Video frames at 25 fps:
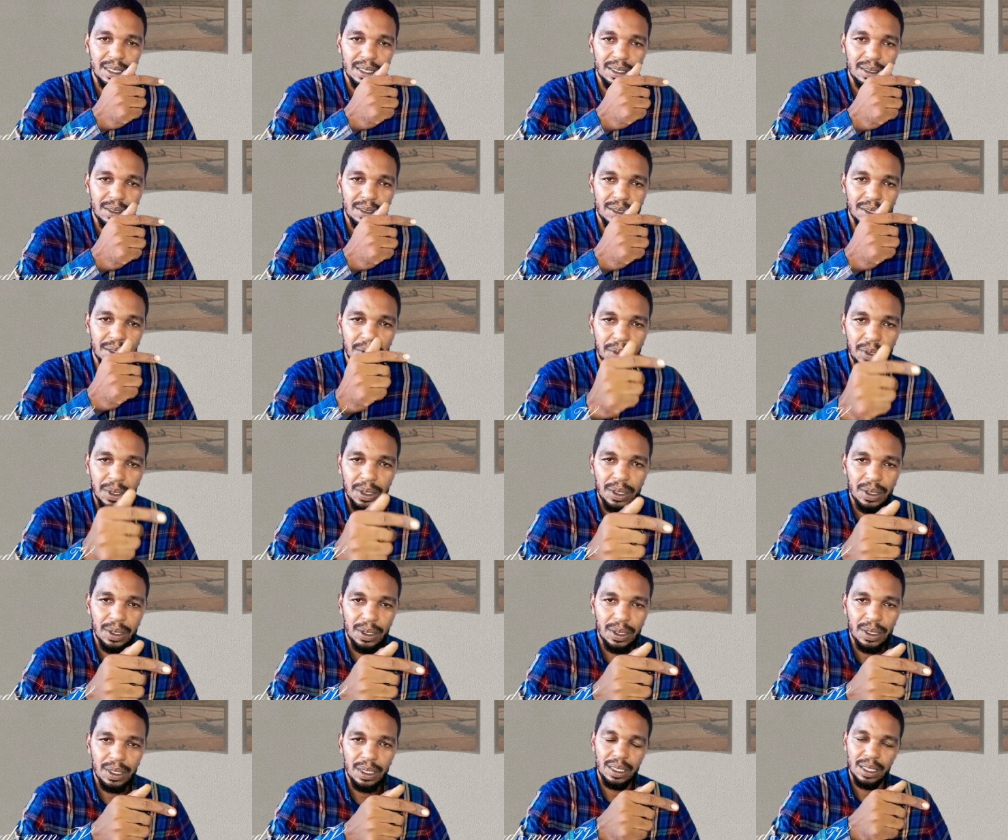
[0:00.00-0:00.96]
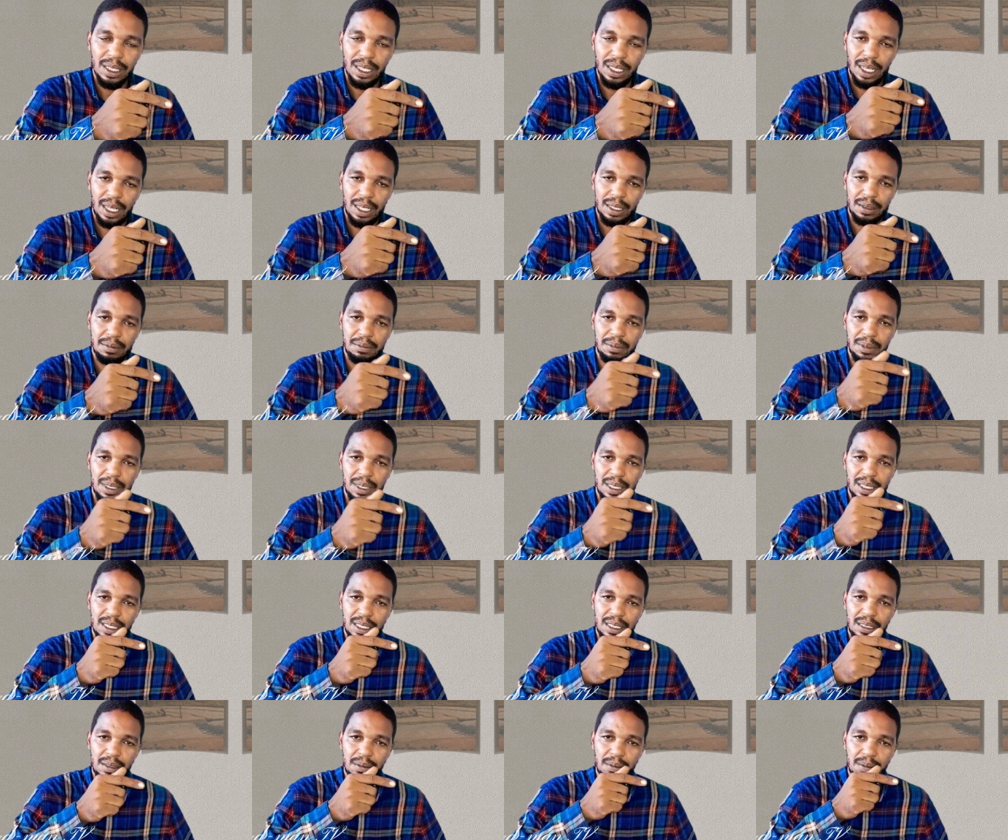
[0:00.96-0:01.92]
The world. Yard-Man
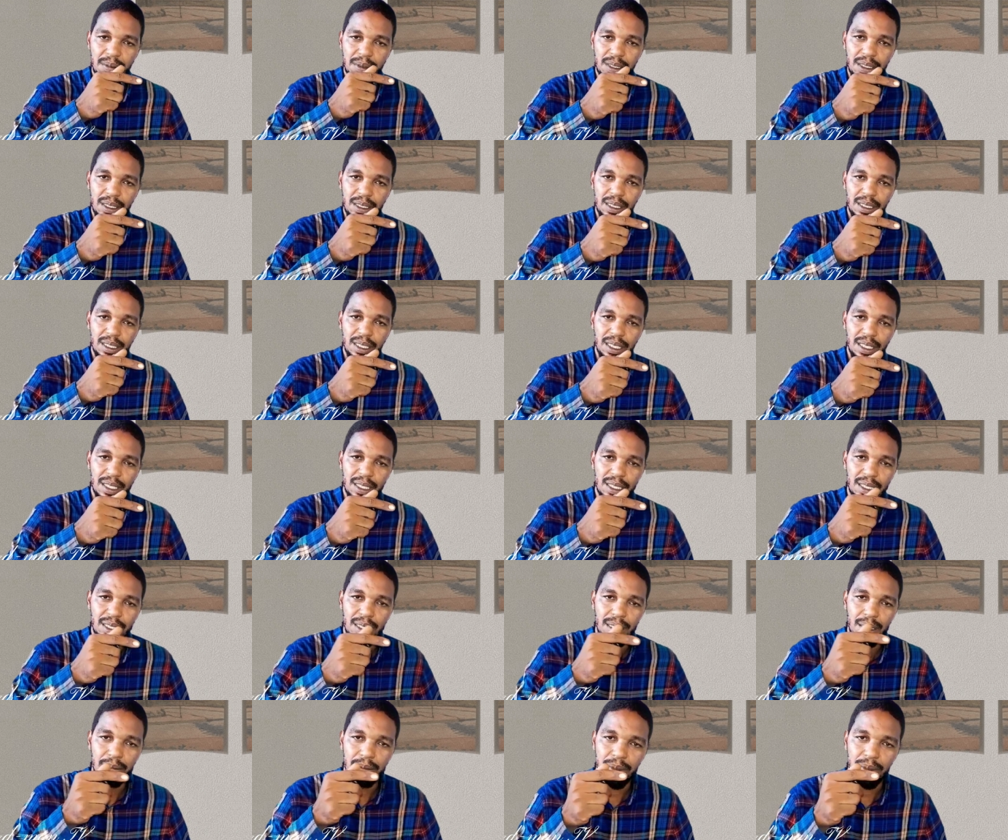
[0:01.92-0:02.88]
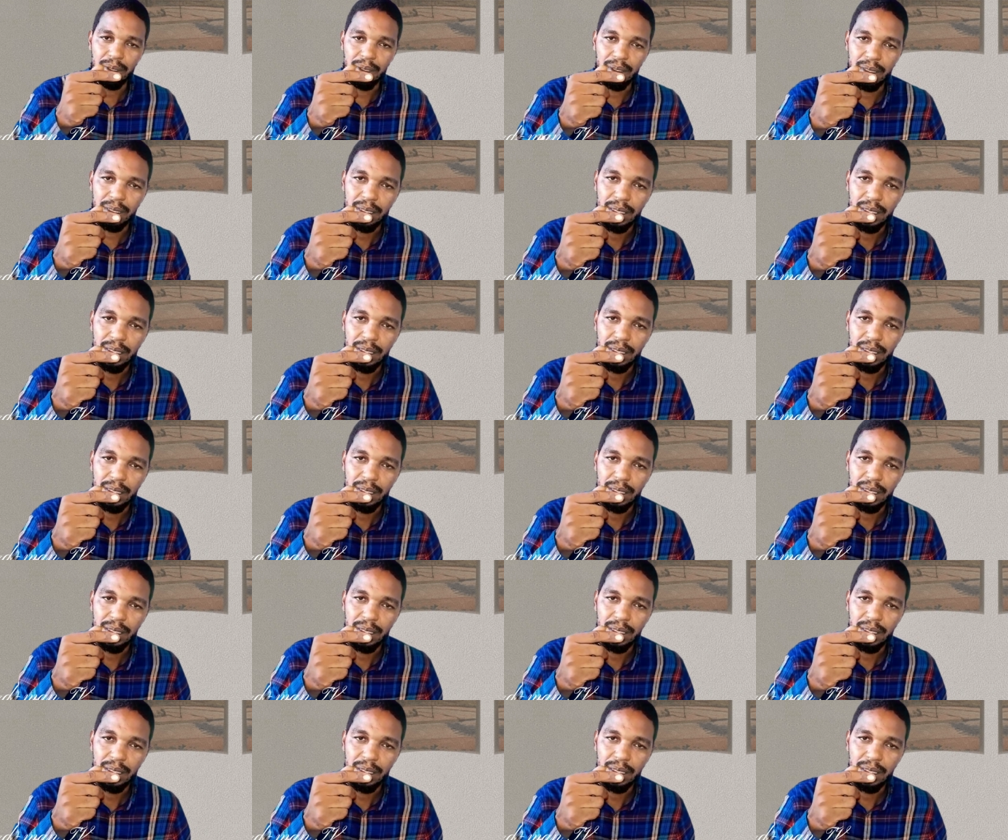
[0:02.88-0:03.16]
T V. Yeah, man.